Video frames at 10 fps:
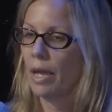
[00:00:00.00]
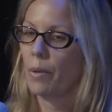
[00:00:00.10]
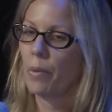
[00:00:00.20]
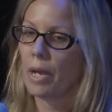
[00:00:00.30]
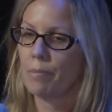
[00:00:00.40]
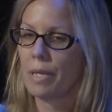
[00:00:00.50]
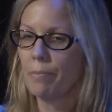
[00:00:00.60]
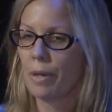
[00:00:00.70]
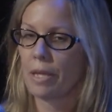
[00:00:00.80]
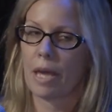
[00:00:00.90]
And what I
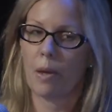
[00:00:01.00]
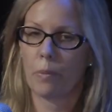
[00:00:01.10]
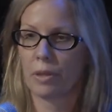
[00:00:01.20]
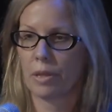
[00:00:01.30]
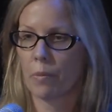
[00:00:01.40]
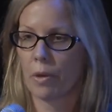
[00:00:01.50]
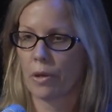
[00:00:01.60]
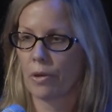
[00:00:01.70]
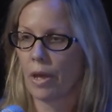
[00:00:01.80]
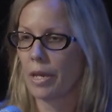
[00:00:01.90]
mean by that, whether they want
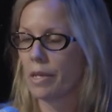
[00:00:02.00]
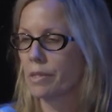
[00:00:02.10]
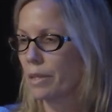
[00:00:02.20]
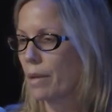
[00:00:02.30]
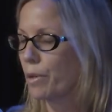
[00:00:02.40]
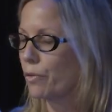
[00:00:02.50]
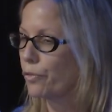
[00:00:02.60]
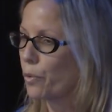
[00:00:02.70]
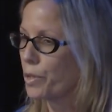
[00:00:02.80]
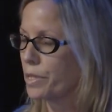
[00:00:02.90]
it or not, isn't that I'm going to
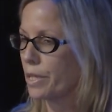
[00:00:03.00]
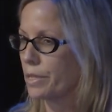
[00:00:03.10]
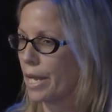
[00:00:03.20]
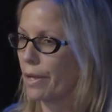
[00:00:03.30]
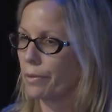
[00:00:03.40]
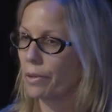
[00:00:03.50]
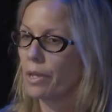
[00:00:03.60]
force it down